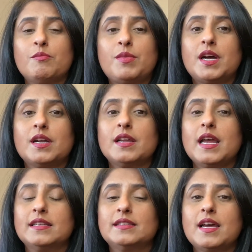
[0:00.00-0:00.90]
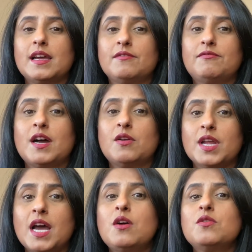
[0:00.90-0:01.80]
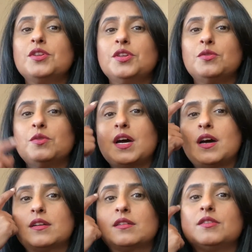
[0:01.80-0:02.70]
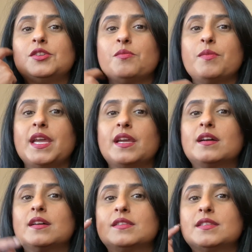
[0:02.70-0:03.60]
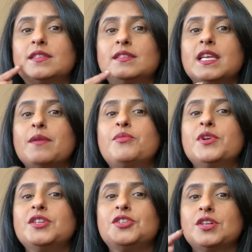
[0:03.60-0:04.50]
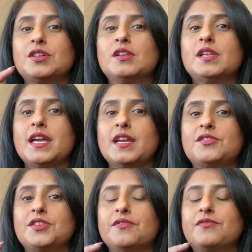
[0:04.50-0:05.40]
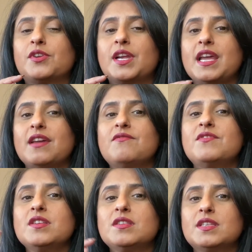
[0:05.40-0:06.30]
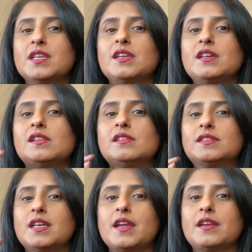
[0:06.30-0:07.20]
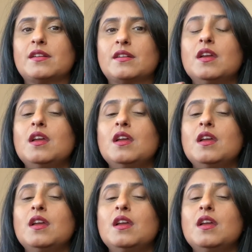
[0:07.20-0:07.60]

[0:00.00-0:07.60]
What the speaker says: But as I found out, you are to make a separate journal entry for every single signer